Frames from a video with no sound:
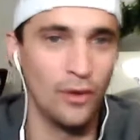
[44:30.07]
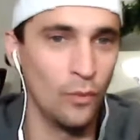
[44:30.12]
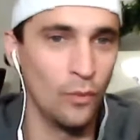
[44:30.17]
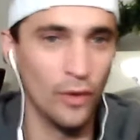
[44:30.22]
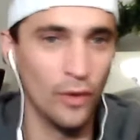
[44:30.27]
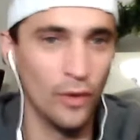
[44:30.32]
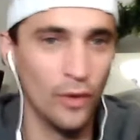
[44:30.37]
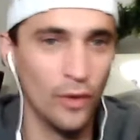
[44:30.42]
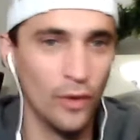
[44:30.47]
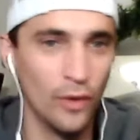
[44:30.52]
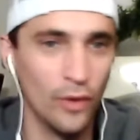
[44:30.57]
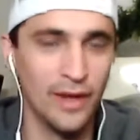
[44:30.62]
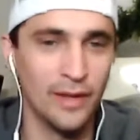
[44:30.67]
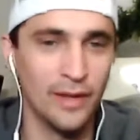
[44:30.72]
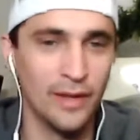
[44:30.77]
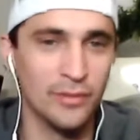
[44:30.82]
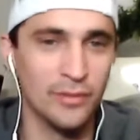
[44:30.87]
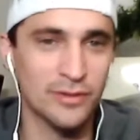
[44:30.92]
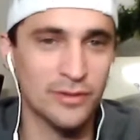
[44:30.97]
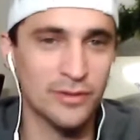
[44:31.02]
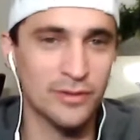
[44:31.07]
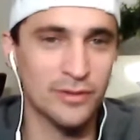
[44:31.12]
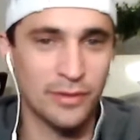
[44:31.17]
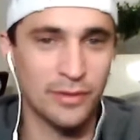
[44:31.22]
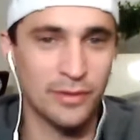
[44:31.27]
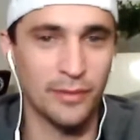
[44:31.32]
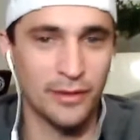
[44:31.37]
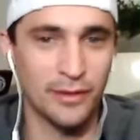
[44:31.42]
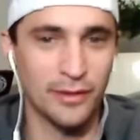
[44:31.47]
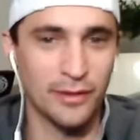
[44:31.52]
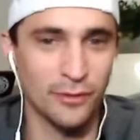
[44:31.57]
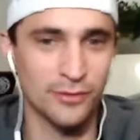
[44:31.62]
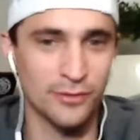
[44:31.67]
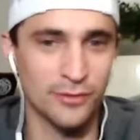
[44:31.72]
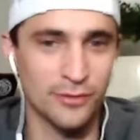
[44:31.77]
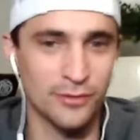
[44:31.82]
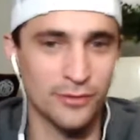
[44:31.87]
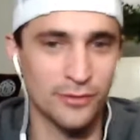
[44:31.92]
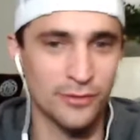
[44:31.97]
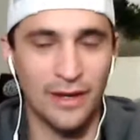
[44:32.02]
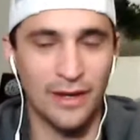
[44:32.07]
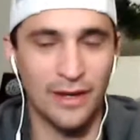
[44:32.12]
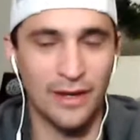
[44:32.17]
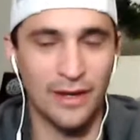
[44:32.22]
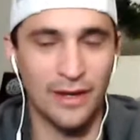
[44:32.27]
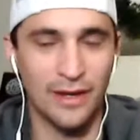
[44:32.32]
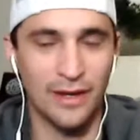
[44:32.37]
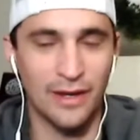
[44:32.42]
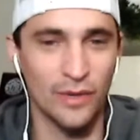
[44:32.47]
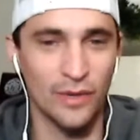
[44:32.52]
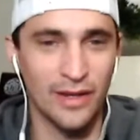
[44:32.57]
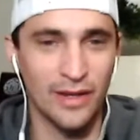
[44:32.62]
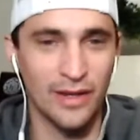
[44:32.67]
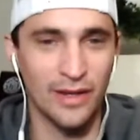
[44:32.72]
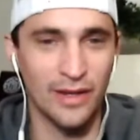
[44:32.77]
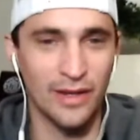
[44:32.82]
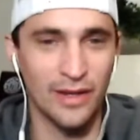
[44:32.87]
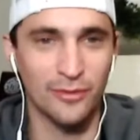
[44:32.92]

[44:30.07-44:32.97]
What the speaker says: one way, but it's probably closer to an hour and 20,